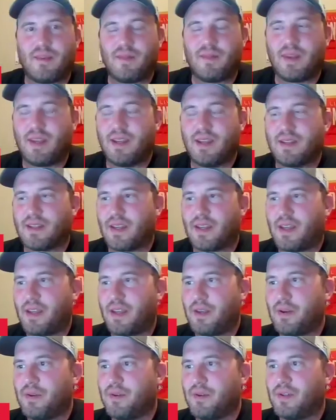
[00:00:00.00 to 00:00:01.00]
me is a
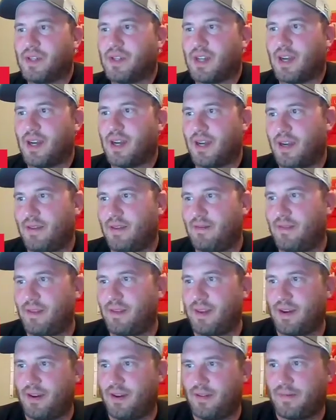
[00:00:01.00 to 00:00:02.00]
huge
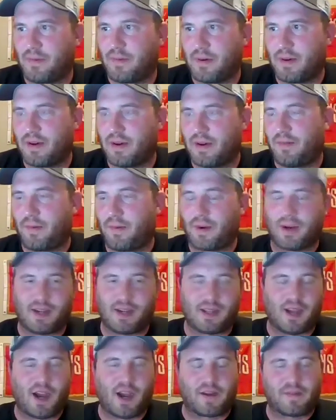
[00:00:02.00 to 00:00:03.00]
if we're going to
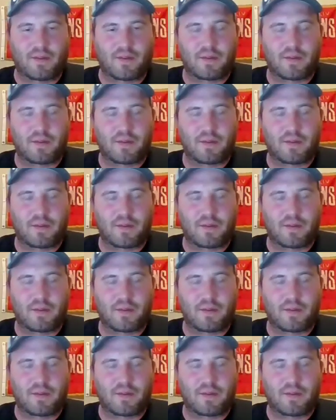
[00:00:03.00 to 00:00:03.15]
talk for